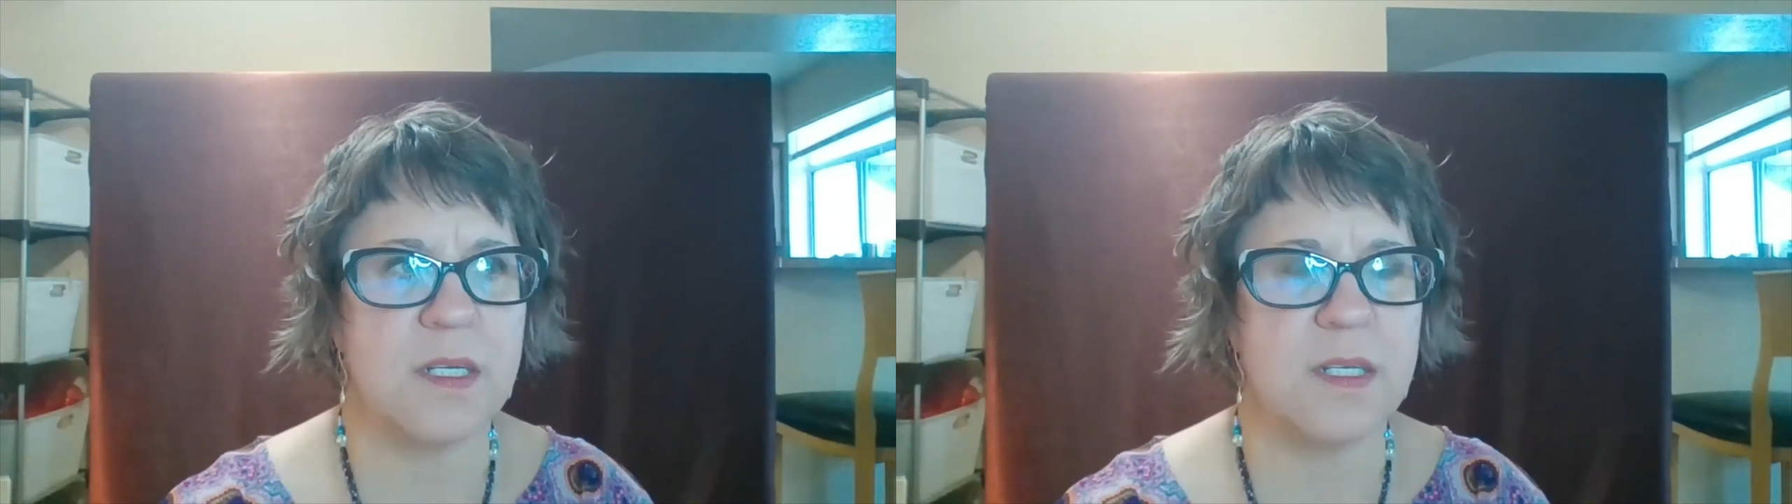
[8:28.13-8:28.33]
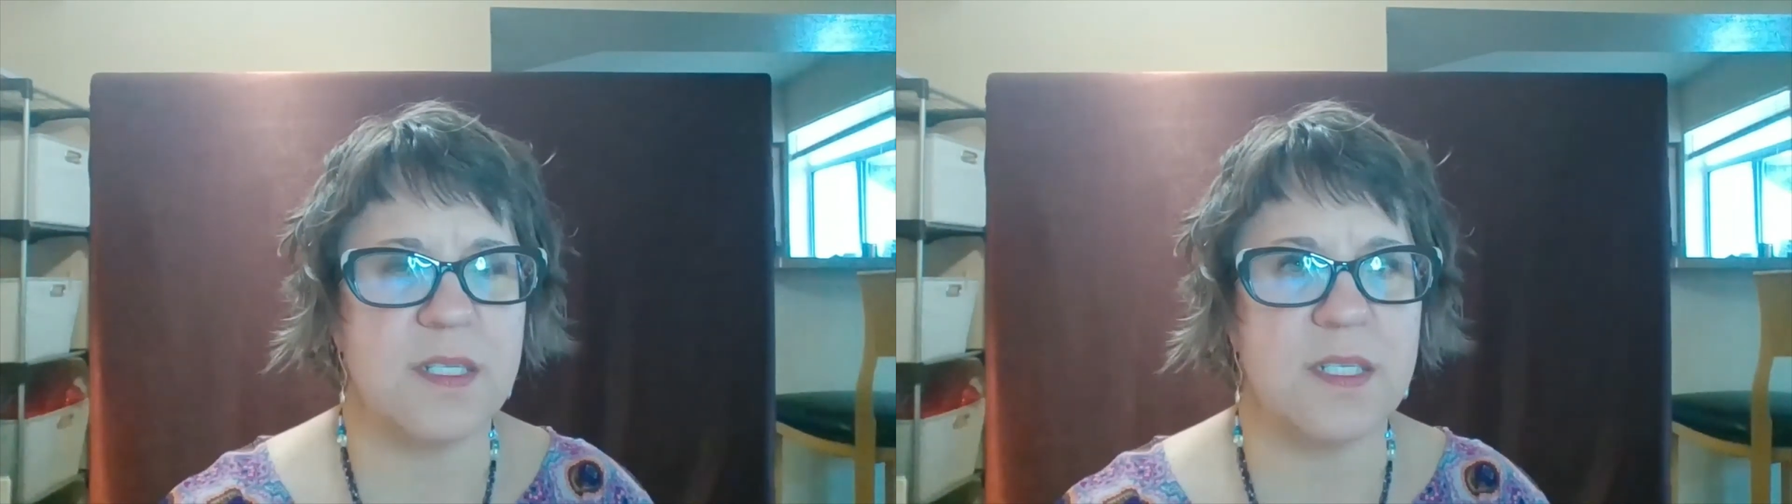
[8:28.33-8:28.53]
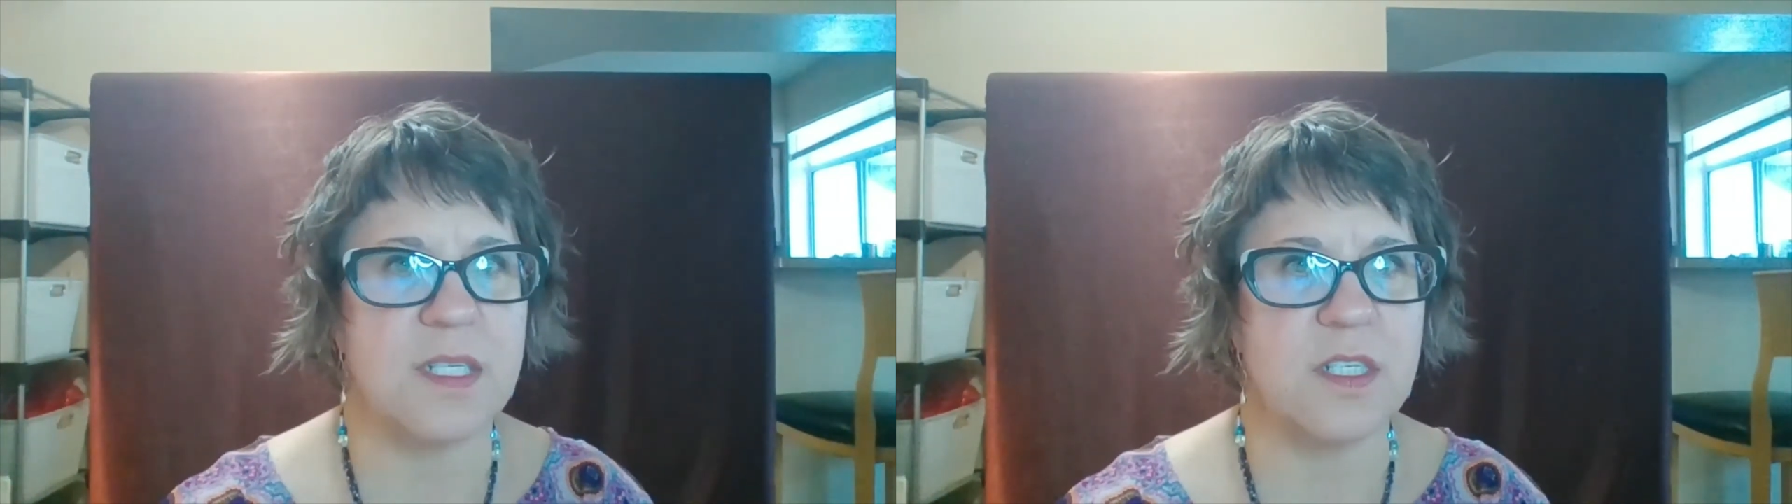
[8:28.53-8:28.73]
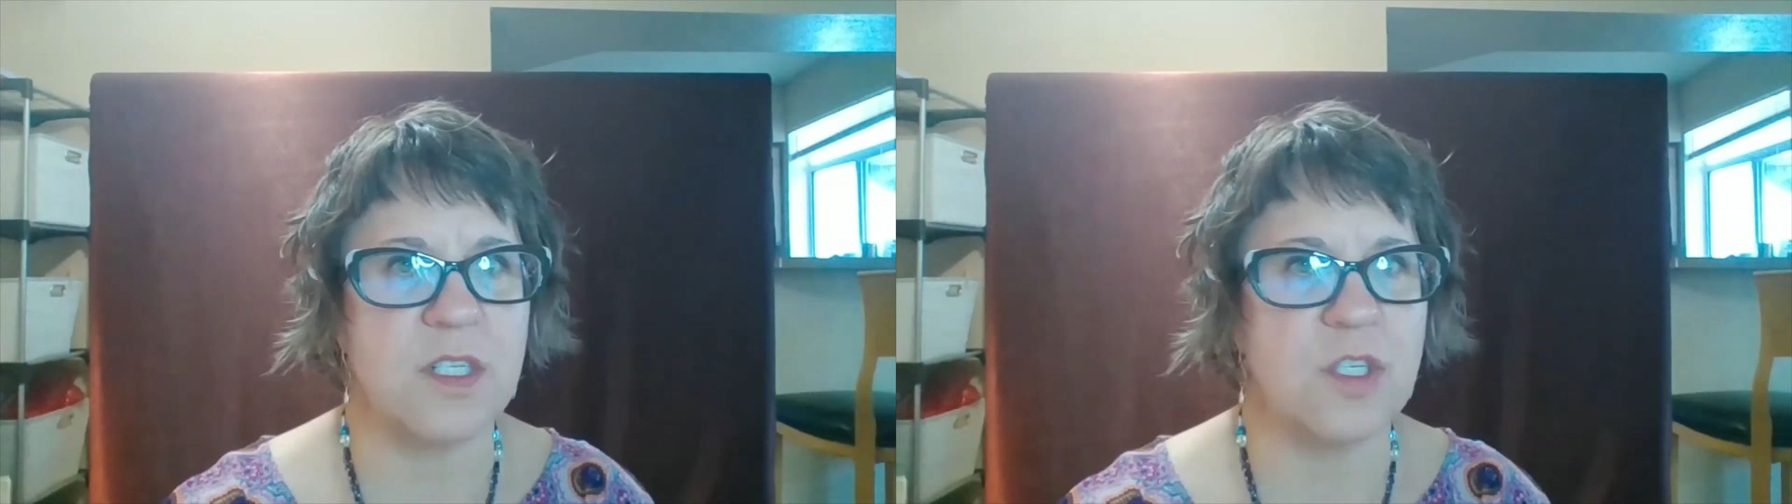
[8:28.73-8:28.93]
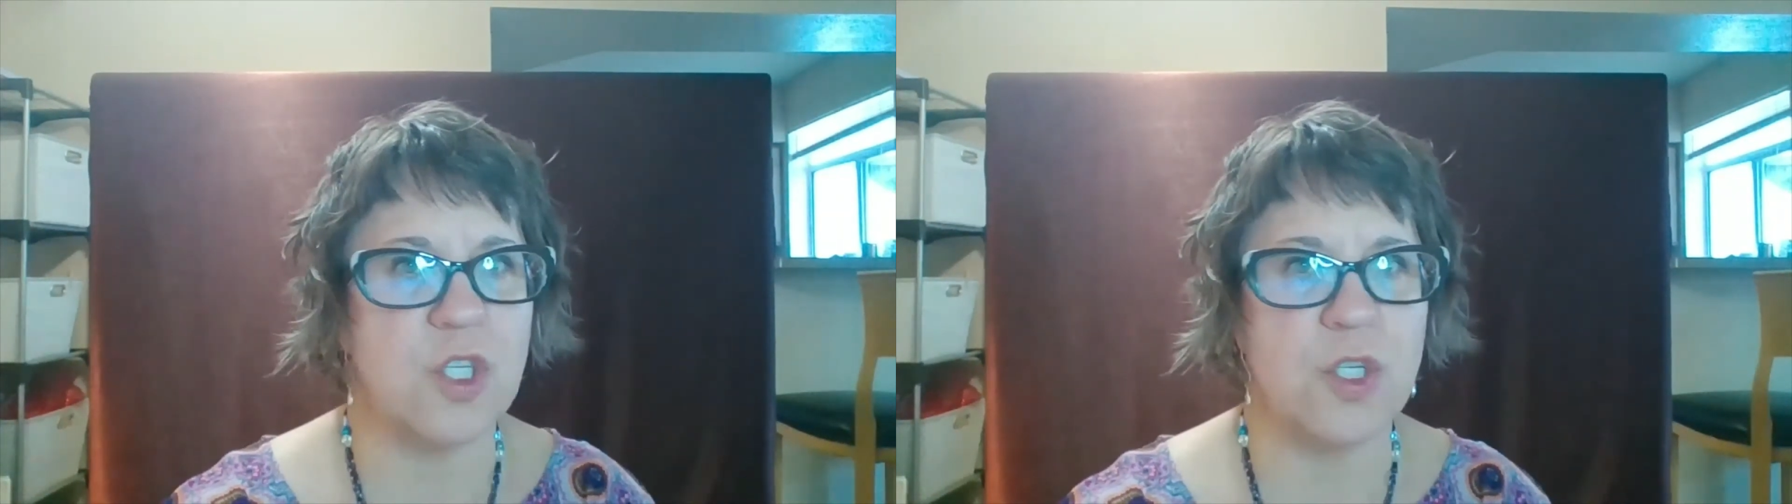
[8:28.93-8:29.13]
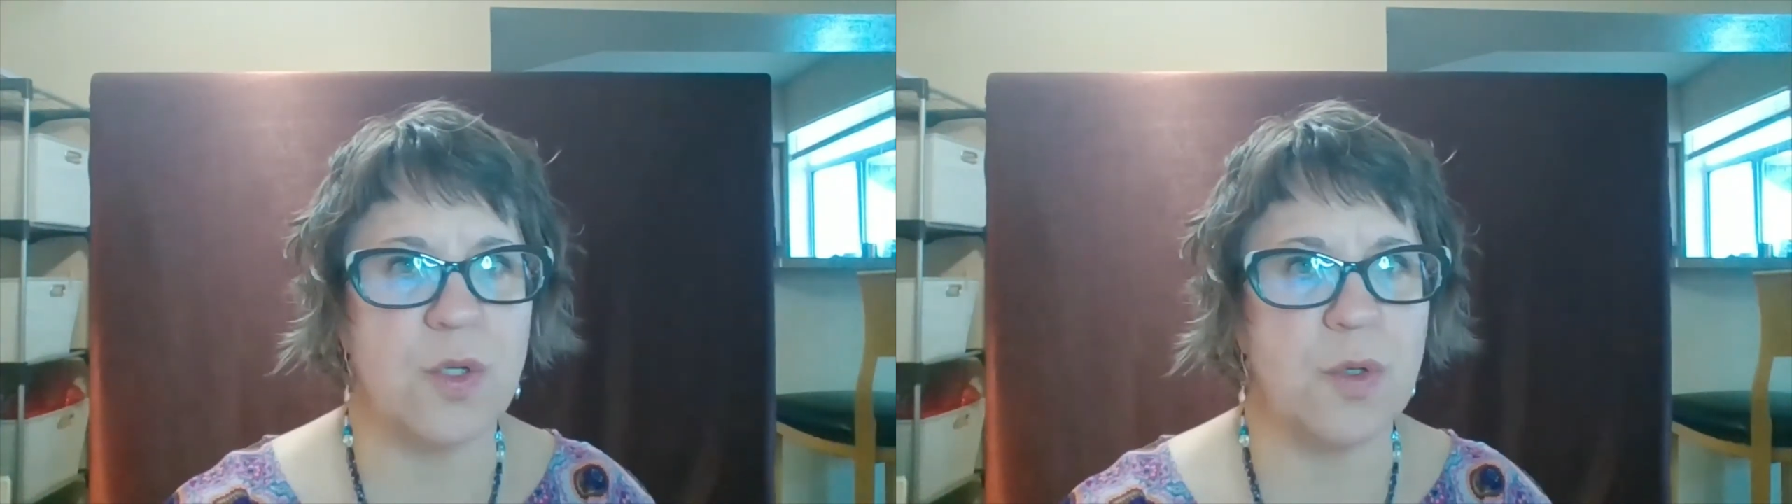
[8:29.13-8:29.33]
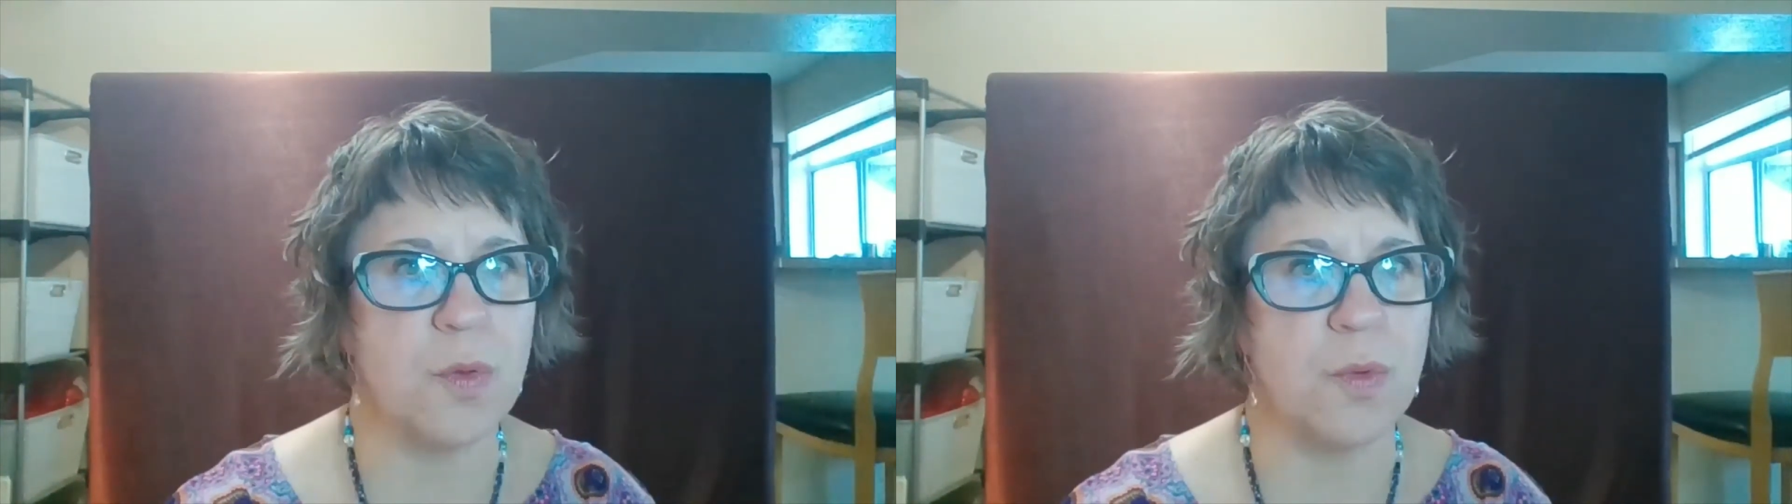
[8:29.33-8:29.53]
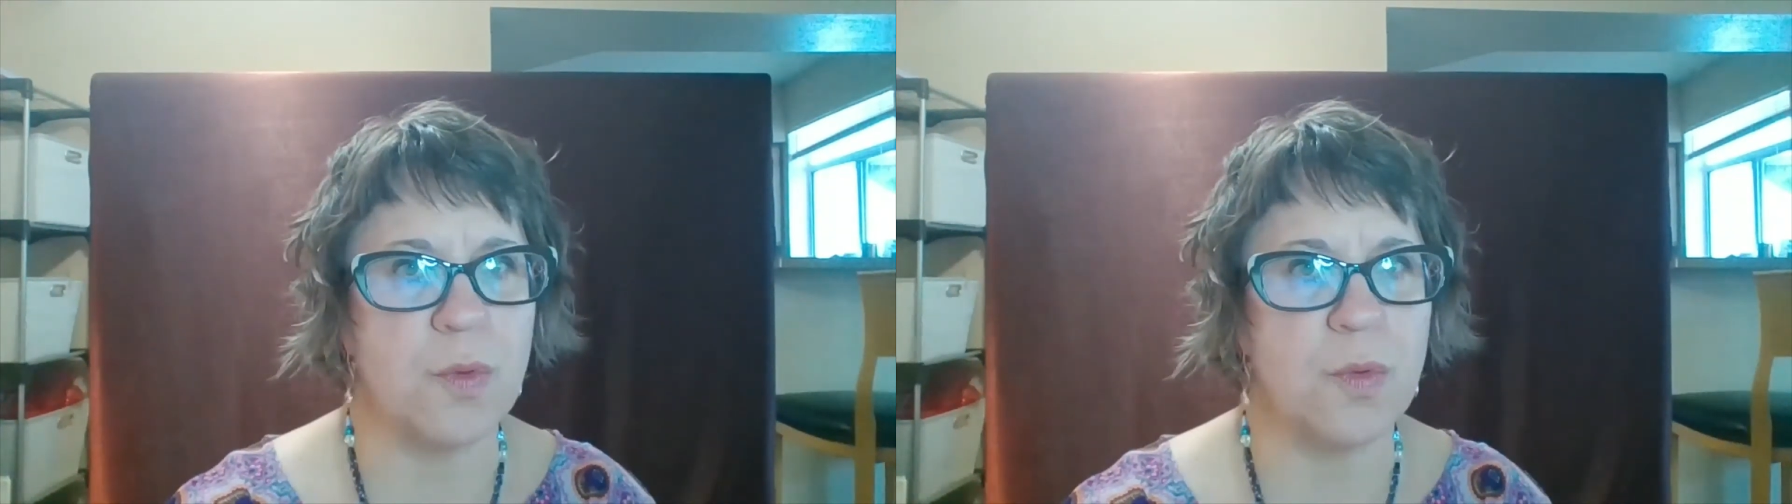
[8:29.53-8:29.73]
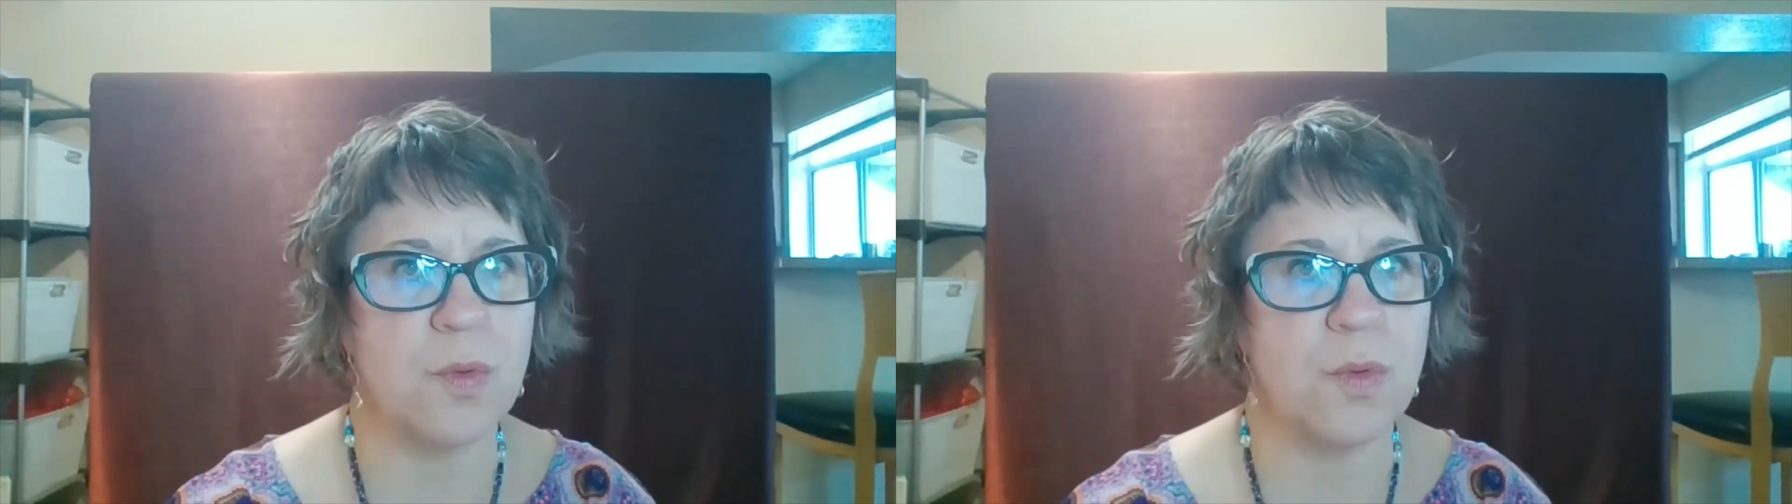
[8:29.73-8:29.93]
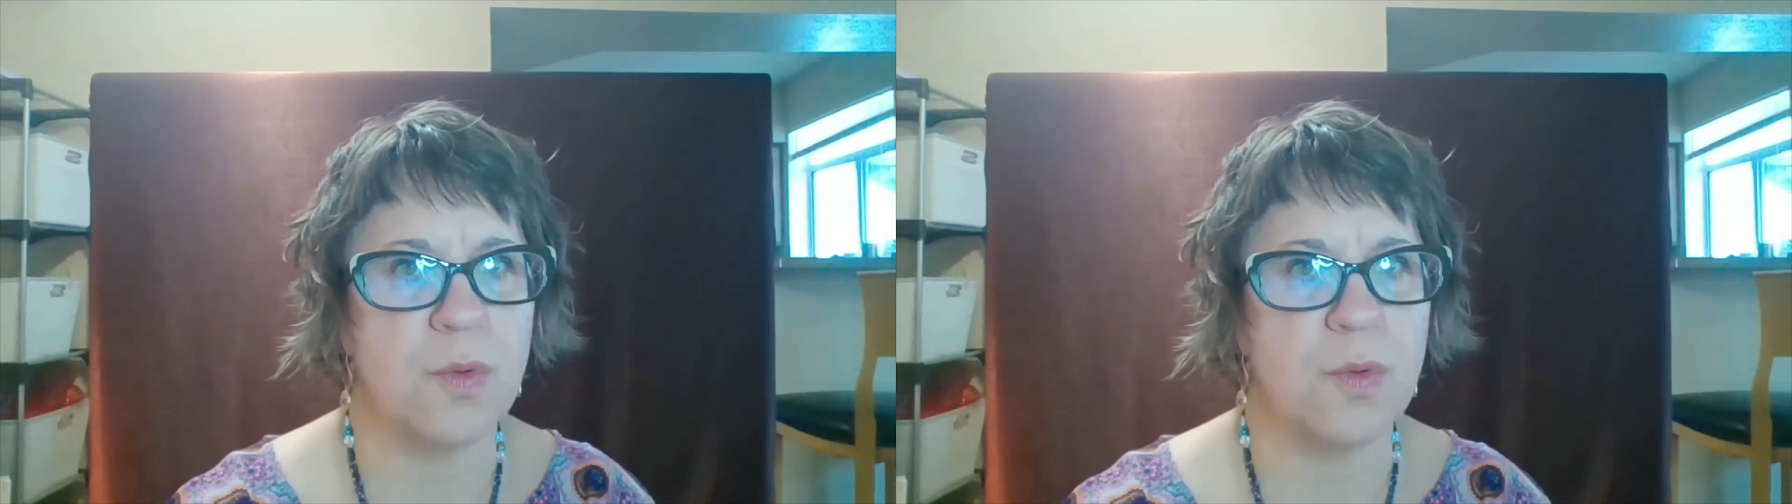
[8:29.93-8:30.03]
season 2,